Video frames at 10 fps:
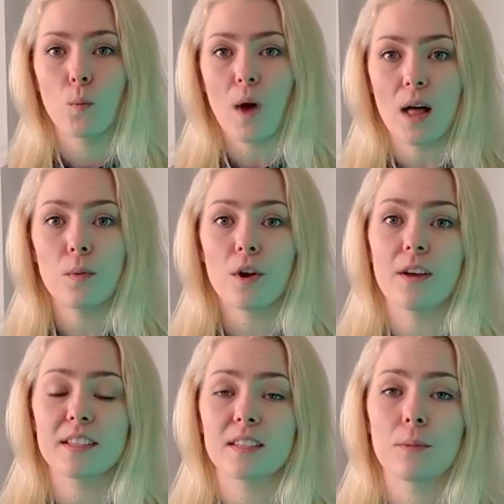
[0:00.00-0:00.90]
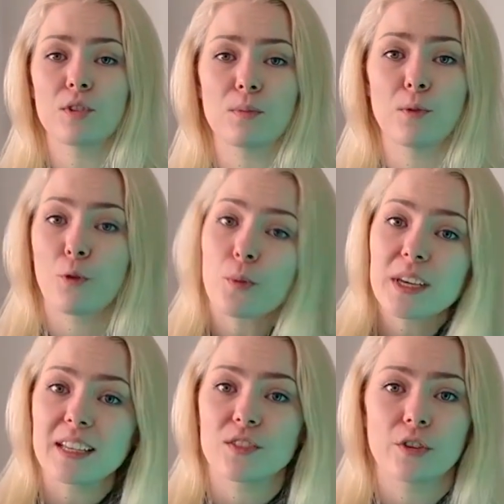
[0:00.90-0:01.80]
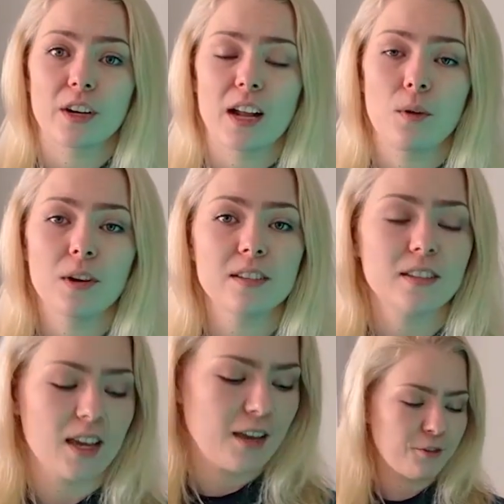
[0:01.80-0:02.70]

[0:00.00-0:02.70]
While we're on the subject, before we get started, I want to say,